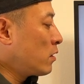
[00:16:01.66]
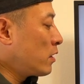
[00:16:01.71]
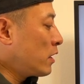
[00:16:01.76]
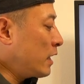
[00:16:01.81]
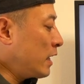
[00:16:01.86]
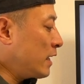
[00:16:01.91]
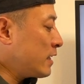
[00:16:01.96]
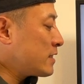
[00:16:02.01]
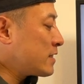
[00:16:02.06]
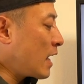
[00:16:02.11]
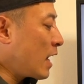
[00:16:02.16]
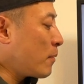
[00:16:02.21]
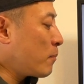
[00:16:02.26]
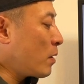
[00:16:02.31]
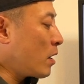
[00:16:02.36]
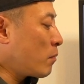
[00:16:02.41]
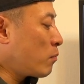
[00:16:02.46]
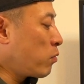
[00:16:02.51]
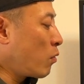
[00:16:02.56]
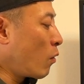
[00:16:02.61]
ETH DAI
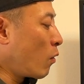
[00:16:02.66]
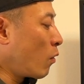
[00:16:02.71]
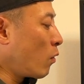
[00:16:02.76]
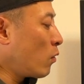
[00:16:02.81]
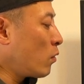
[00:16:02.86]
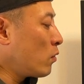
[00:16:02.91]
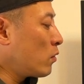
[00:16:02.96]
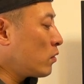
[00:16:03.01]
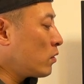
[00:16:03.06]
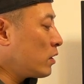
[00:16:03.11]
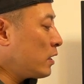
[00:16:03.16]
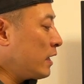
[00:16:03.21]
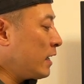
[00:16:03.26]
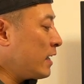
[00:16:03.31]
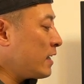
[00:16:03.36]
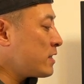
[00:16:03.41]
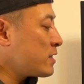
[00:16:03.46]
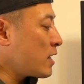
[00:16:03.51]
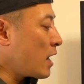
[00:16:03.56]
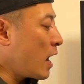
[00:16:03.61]
pair pool,
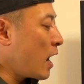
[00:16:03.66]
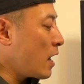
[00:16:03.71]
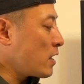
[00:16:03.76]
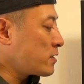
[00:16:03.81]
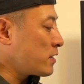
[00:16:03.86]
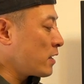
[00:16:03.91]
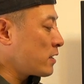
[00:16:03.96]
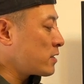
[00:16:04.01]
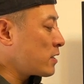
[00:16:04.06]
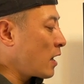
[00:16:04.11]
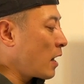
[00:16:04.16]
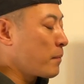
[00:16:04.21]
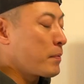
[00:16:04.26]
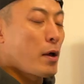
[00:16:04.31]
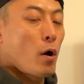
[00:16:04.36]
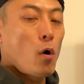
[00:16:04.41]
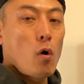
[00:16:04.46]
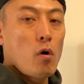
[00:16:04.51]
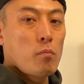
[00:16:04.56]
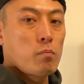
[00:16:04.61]
each asset have
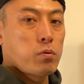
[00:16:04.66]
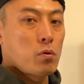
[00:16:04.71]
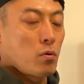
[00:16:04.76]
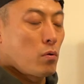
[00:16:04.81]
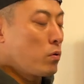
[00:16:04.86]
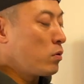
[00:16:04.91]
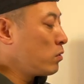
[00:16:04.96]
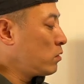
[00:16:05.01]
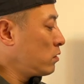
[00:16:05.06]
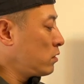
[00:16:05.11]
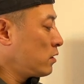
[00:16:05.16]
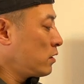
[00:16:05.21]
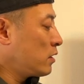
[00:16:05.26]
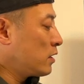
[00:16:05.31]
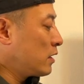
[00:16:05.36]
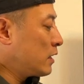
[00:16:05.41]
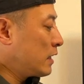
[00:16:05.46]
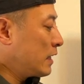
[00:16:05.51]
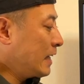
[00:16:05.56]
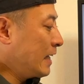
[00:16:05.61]
their own pool.
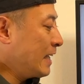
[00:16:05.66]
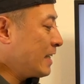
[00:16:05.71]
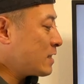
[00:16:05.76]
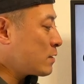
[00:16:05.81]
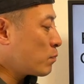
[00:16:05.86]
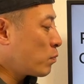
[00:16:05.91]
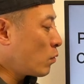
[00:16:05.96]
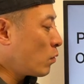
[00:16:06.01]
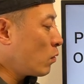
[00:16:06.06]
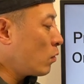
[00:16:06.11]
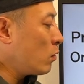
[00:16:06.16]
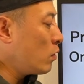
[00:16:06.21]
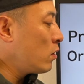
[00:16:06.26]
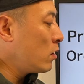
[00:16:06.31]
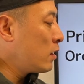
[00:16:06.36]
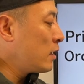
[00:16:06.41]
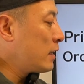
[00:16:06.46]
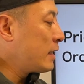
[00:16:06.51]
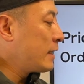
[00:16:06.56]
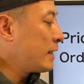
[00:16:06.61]
ETH pool,
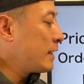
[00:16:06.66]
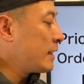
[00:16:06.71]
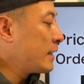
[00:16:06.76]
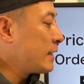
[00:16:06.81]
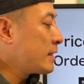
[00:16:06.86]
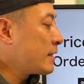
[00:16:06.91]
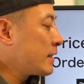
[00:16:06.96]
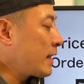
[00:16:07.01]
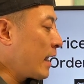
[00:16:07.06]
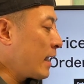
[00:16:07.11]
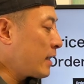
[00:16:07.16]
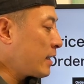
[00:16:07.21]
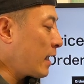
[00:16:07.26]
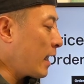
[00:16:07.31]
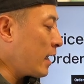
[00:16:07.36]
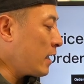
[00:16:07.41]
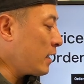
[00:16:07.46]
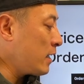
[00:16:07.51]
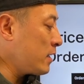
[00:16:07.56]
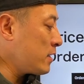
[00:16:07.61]
10K
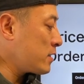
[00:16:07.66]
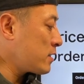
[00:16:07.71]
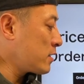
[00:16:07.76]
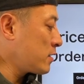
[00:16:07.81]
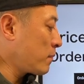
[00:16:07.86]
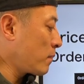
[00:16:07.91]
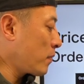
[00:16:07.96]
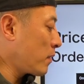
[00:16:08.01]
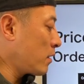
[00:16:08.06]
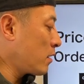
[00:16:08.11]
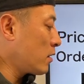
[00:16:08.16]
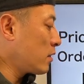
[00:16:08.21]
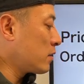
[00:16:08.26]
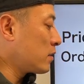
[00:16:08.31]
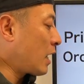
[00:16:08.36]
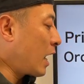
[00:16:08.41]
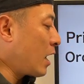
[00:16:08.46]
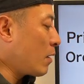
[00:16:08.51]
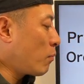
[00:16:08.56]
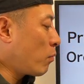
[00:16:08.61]
ETH,
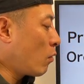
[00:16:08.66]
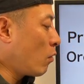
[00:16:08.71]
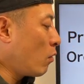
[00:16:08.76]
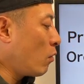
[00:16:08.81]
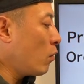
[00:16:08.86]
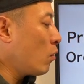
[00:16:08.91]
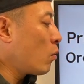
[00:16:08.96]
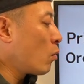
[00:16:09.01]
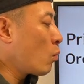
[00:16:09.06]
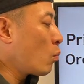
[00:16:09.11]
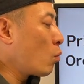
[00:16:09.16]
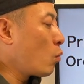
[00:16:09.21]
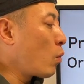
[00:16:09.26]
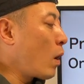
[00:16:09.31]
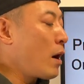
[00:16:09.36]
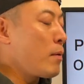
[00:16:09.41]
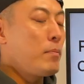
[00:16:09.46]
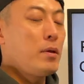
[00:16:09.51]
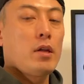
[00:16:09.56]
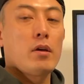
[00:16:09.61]
DAI pool,
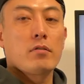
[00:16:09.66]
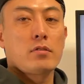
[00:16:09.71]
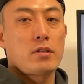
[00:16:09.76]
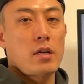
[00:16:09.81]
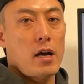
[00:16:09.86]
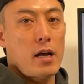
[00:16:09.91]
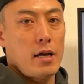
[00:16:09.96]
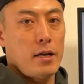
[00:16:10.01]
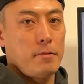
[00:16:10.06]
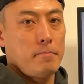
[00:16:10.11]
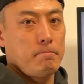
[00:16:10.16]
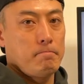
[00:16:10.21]
1 million DAI.